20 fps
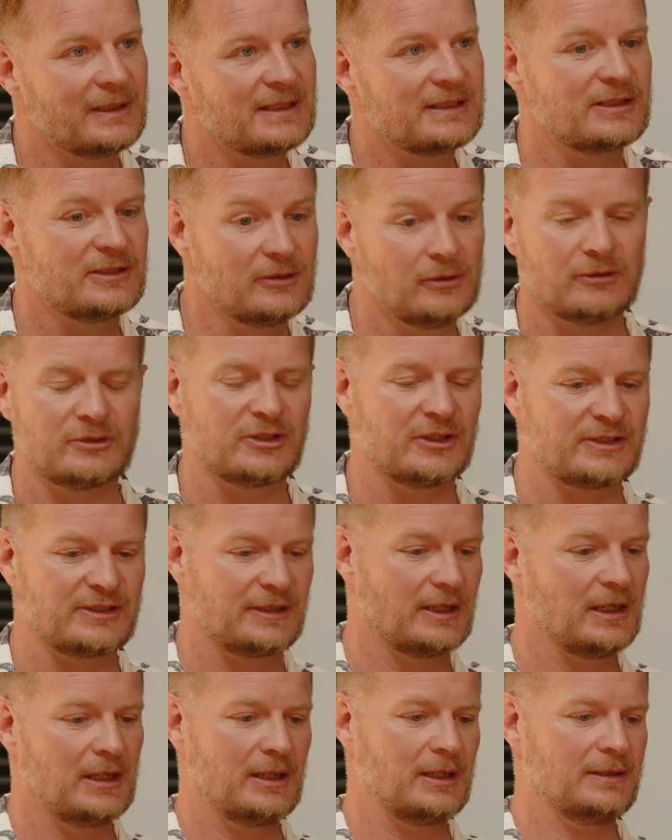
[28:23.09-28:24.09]
It's not
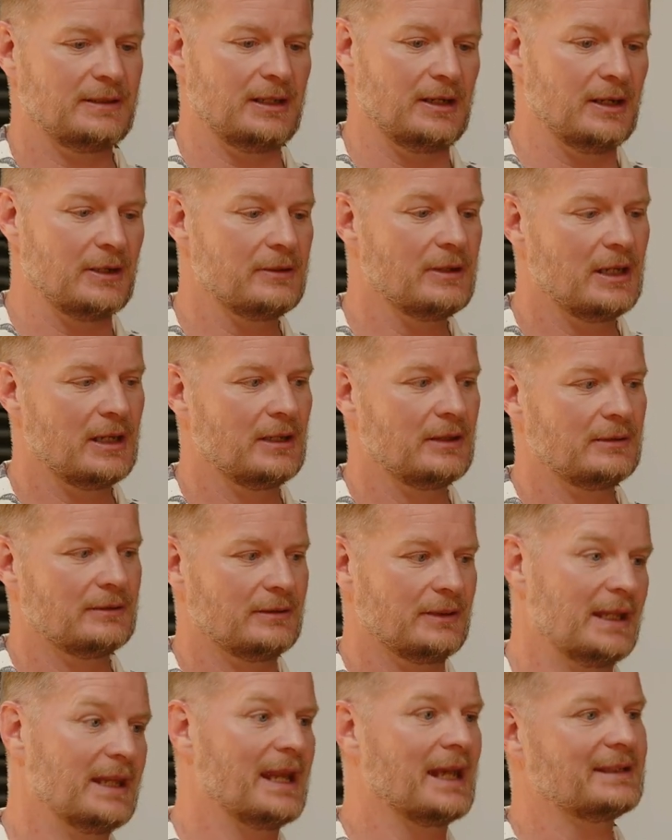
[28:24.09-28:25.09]
just,
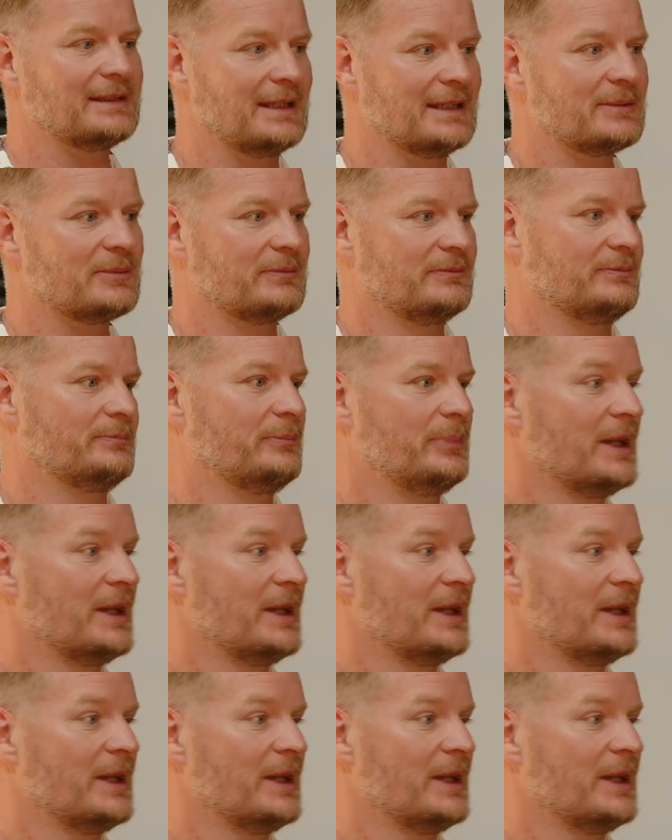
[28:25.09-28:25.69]
Lee had this